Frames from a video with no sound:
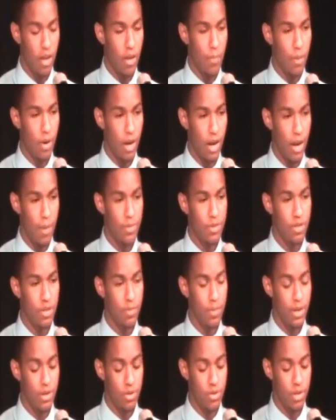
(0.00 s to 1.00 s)
Perhaps
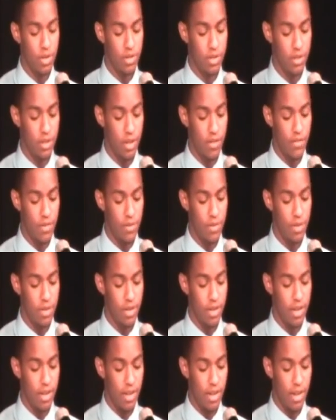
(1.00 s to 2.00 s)
in May 2011,
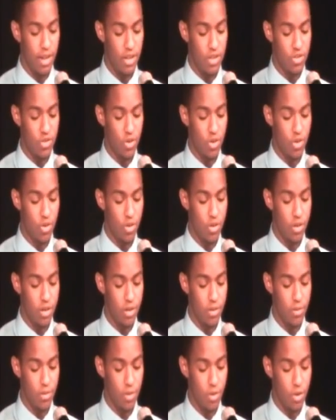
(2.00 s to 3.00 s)
in its
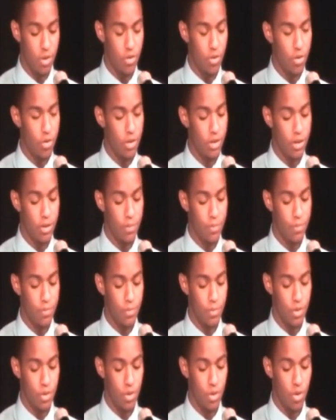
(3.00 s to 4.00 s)
33rd year,
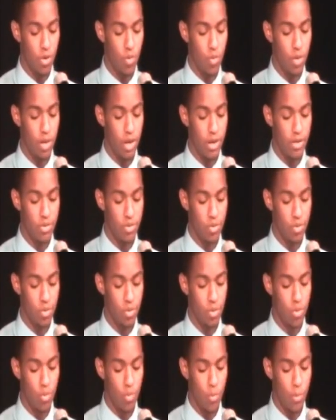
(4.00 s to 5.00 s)
Oakwood High School
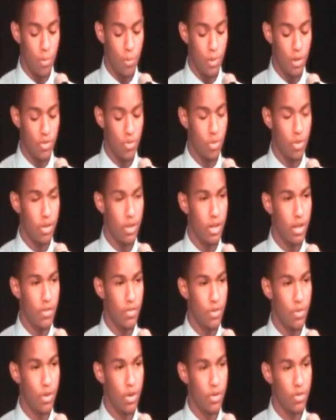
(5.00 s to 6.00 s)
will be blessed with an
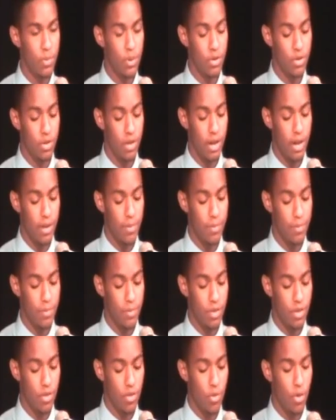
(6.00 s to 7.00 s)
even greater degree than I.
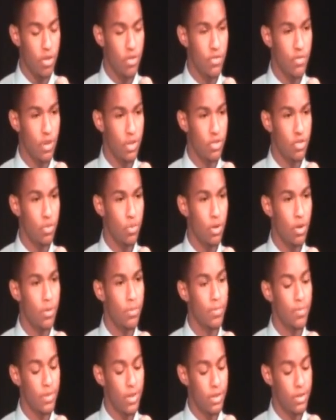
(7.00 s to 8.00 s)
Greatest of luck to you all.
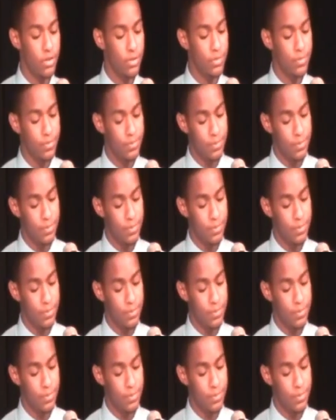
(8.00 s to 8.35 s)
Thank you.